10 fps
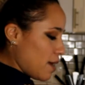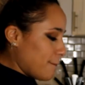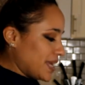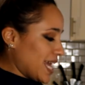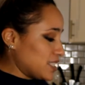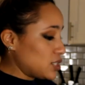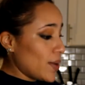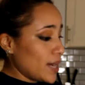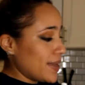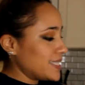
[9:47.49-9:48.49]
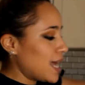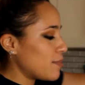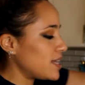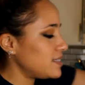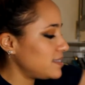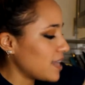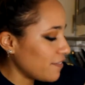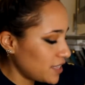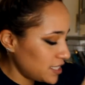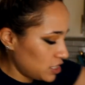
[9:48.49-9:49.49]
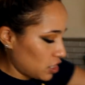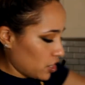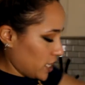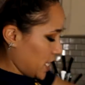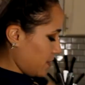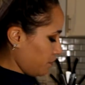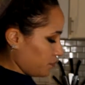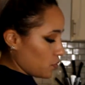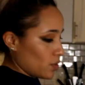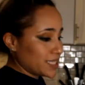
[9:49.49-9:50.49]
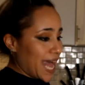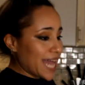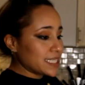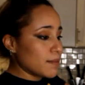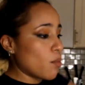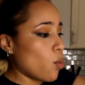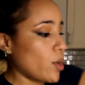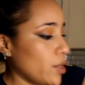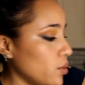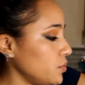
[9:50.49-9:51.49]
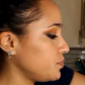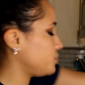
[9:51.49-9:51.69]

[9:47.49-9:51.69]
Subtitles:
But yeah, so anyways, I'm going to stuff this turkey. Once I add some oil.